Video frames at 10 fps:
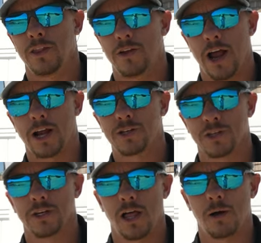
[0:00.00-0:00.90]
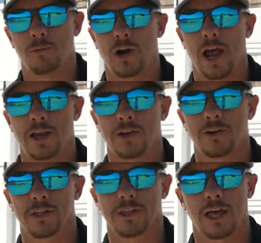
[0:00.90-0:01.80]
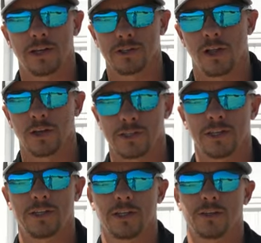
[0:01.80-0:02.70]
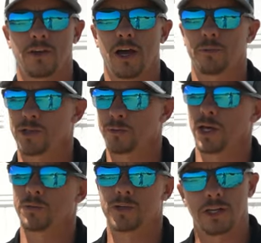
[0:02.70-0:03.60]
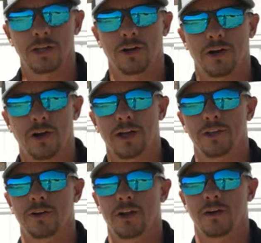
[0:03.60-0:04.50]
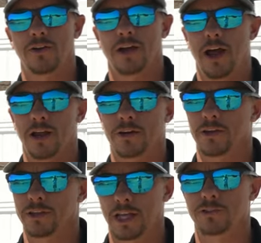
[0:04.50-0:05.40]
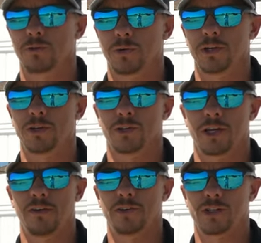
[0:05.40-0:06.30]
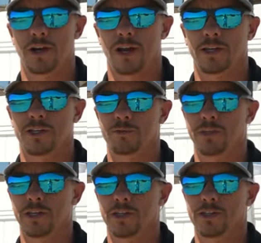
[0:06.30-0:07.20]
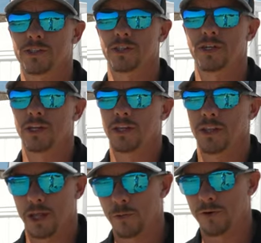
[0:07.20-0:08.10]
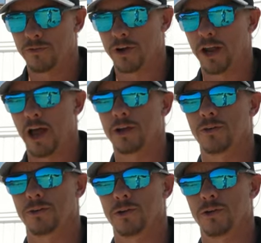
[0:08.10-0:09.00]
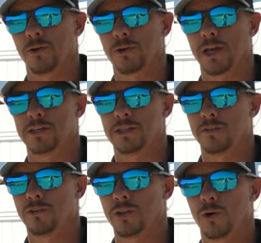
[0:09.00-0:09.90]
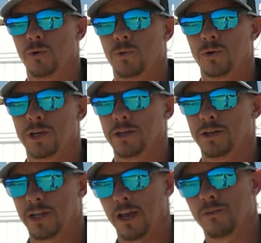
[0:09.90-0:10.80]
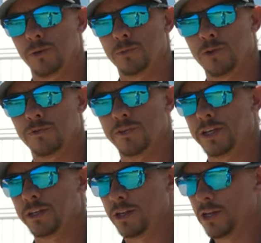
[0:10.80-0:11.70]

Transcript: they're actually a lot more accurate than that as long as they take the time. Sometimes they get in a hurry and they're not very accurate, and that's when we usually have a strike is because they weren't very accurate with their locates, even though we gave them two feet,